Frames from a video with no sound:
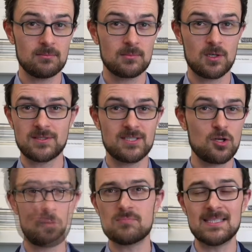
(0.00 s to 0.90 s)
because there's
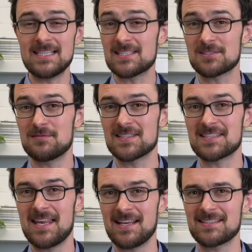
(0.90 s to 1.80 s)
no list of
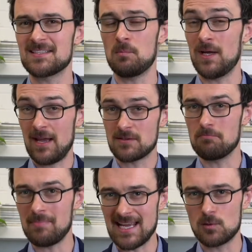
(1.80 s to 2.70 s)
aesthetics somewhere. You have to
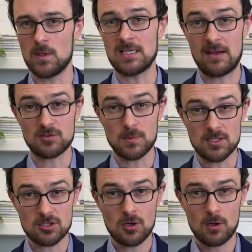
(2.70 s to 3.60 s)
make one. You have to
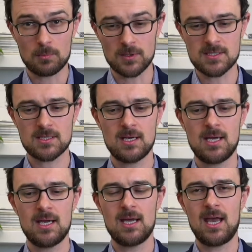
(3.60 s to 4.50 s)
interpret
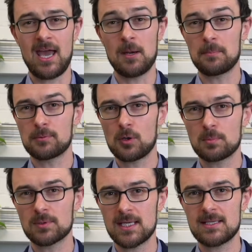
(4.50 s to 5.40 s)
an
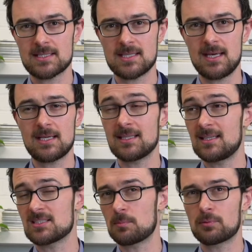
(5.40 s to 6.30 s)
appropriate aesthetic,
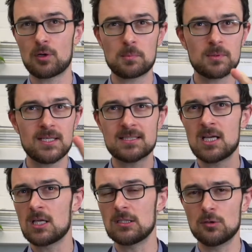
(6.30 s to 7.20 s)
that is appropriate
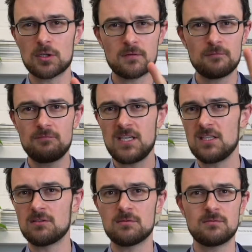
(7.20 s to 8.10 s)
look,
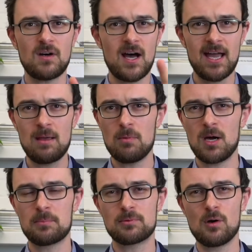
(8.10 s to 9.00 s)
feel, vibe,
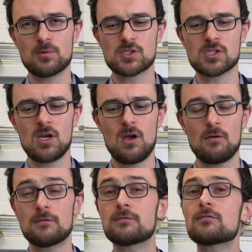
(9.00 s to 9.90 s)
approach
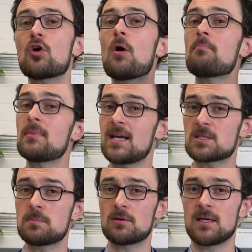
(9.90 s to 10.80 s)
from
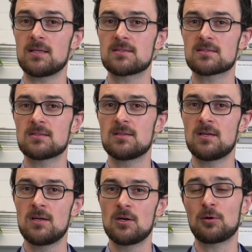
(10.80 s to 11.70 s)
experience.
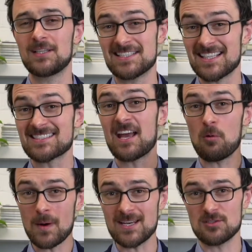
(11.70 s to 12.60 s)
Or at least that's
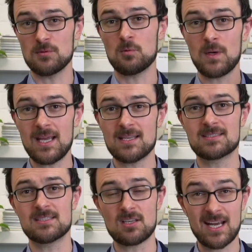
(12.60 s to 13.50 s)
how we do it. We as
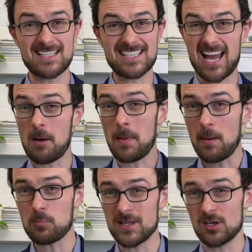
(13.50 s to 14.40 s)
designers come
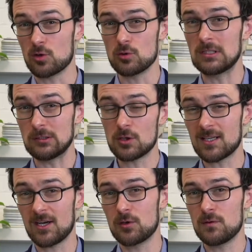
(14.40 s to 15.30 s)
up with a good
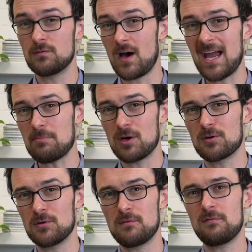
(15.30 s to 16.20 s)
look, a good vibe, a
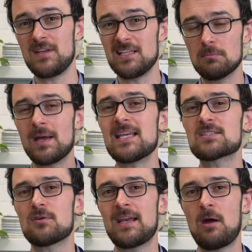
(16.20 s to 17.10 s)
good feel
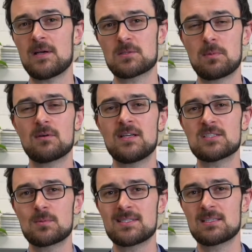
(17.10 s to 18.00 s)
based on our
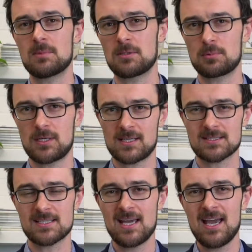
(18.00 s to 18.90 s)
experience with similar
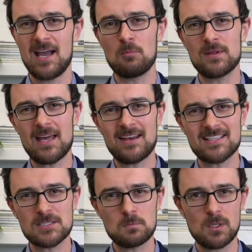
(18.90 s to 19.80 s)
products. And without
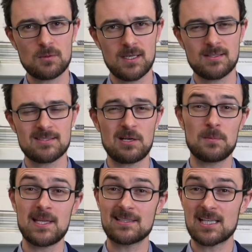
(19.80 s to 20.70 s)
experience
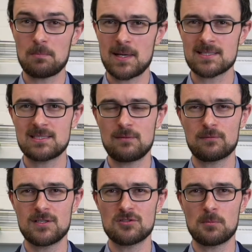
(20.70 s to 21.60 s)
and without the capacity
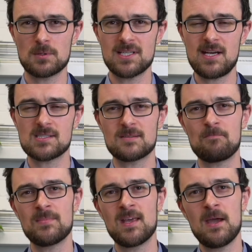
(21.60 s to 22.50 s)
for
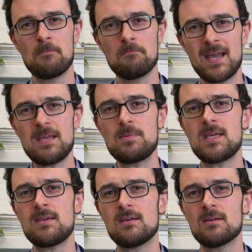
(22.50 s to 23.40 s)
interpretation,
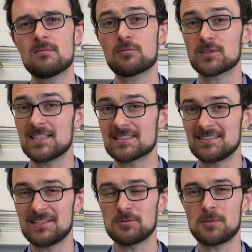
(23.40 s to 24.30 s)
maybe for at least a
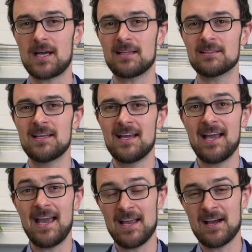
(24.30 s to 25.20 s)
little while,
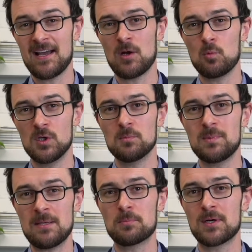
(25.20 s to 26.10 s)
AI will
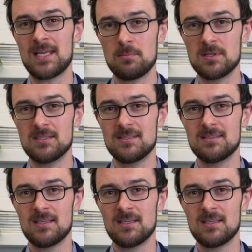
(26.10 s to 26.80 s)
be prohibited